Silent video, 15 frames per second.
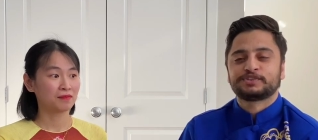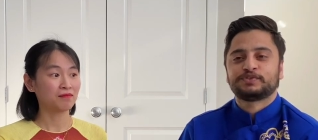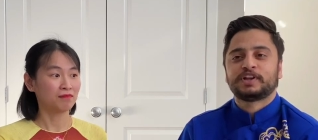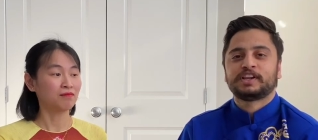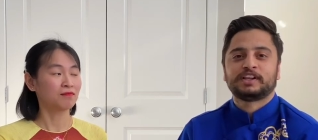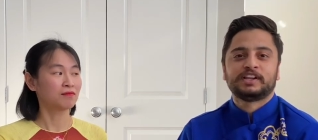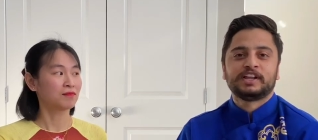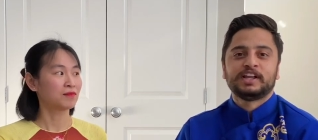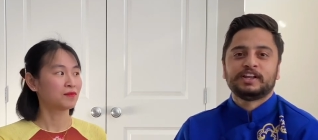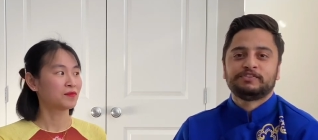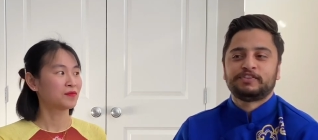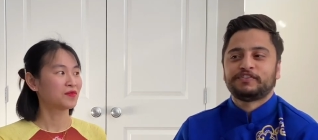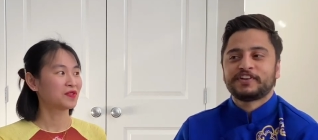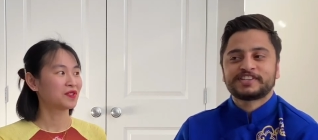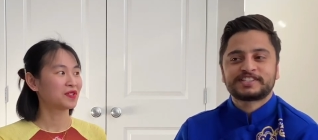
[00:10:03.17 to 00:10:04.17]
Speaker 1: as well mm.
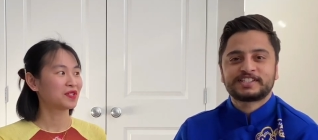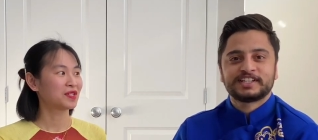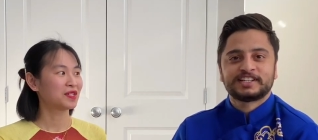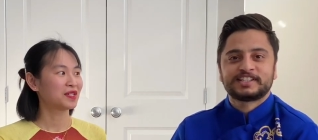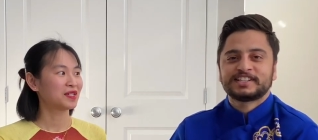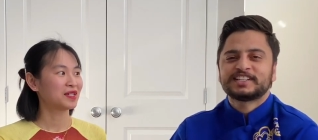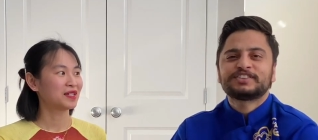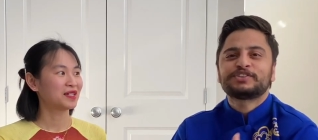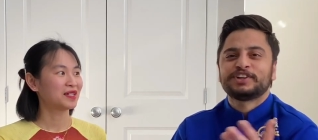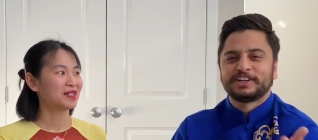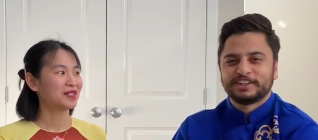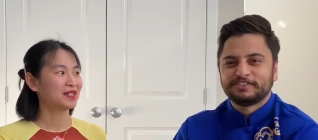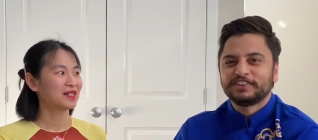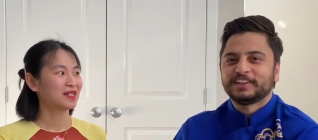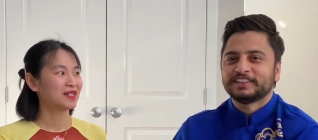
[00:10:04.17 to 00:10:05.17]
we wasted
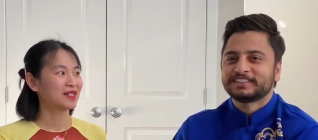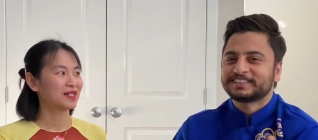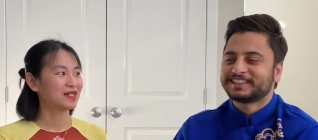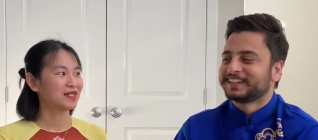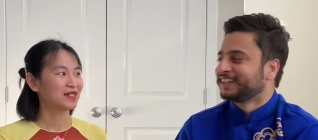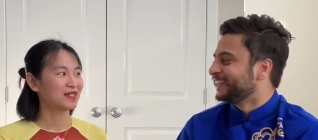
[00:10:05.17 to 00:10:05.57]
three weeks